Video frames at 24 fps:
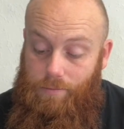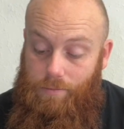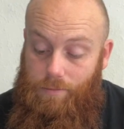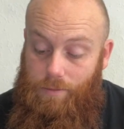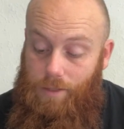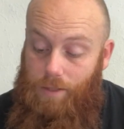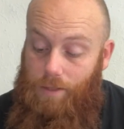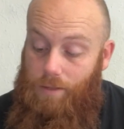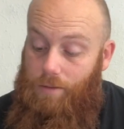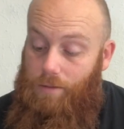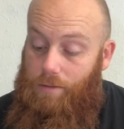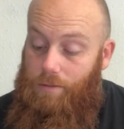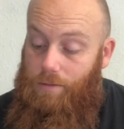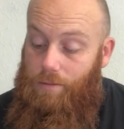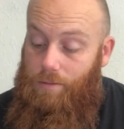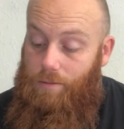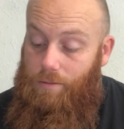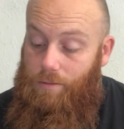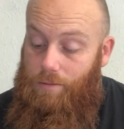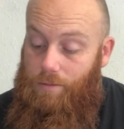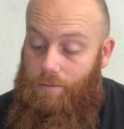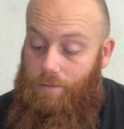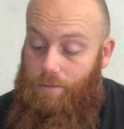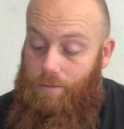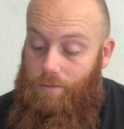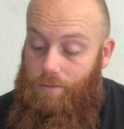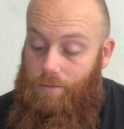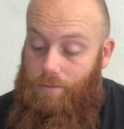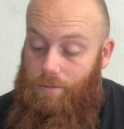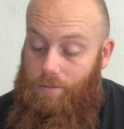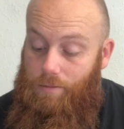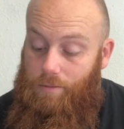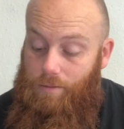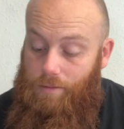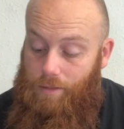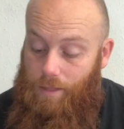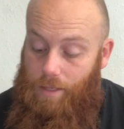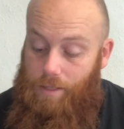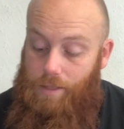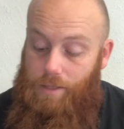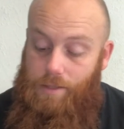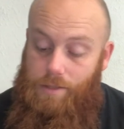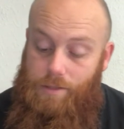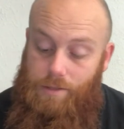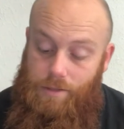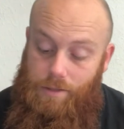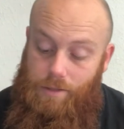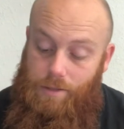Yeah, that
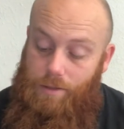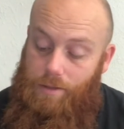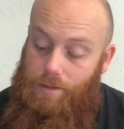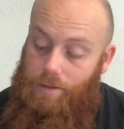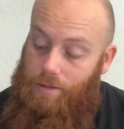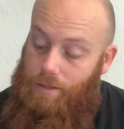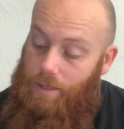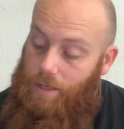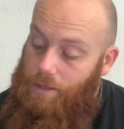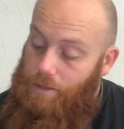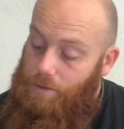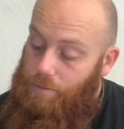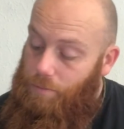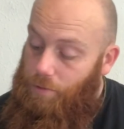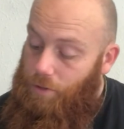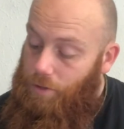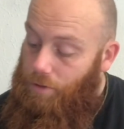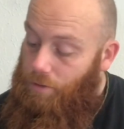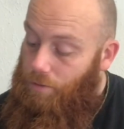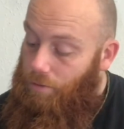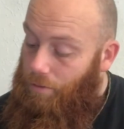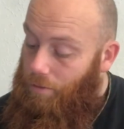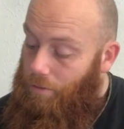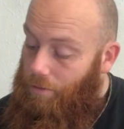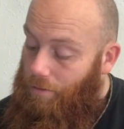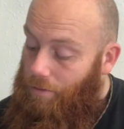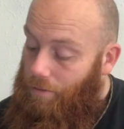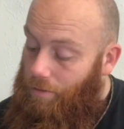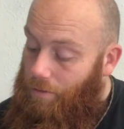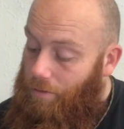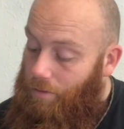is pretty cool.